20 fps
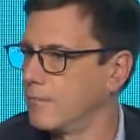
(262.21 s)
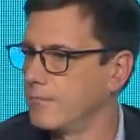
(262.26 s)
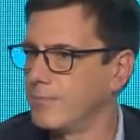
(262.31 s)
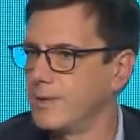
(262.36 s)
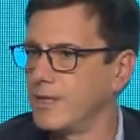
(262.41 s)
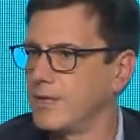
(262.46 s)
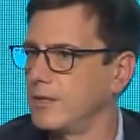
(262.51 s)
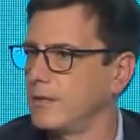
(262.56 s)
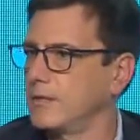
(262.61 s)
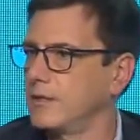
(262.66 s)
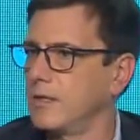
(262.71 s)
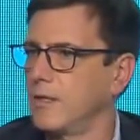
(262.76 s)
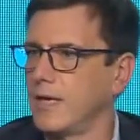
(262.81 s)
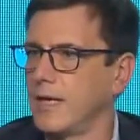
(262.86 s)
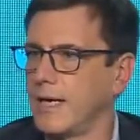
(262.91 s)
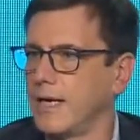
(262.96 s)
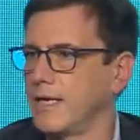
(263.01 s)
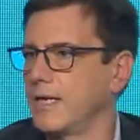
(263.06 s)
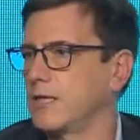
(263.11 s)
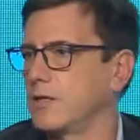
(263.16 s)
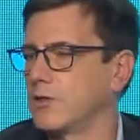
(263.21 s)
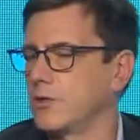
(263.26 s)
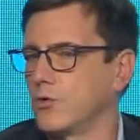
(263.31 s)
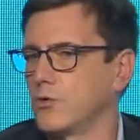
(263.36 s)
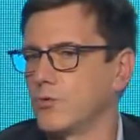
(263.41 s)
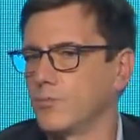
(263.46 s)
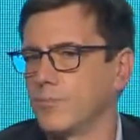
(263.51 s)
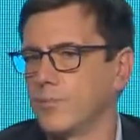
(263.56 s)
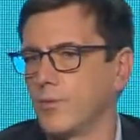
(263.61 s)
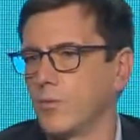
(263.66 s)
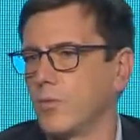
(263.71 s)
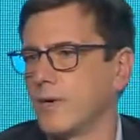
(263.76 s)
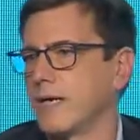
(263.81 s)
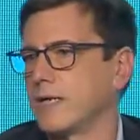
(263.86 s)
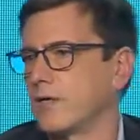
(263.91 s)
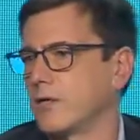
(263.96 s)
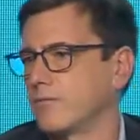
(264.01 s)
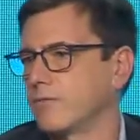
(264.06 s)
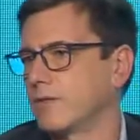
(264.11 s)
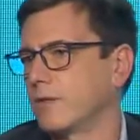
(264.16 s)
being Enel Group,
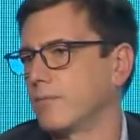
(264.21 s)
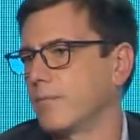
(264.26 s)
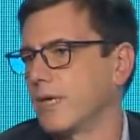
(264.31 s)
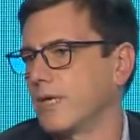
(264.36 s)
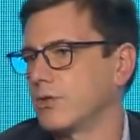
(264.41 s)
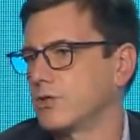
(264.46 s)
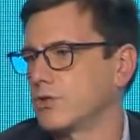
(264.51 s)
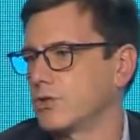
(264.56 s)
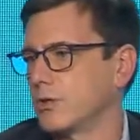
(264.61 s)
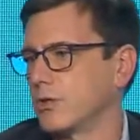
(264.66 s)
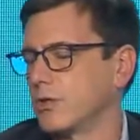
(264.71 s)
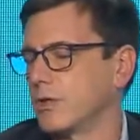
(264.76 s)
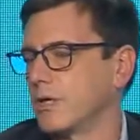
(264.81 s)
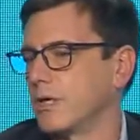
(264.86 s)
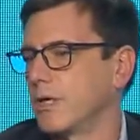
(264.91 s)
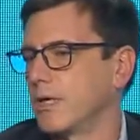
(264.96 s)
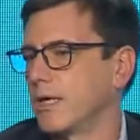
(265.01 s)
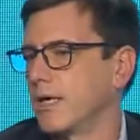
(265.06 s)
one of the major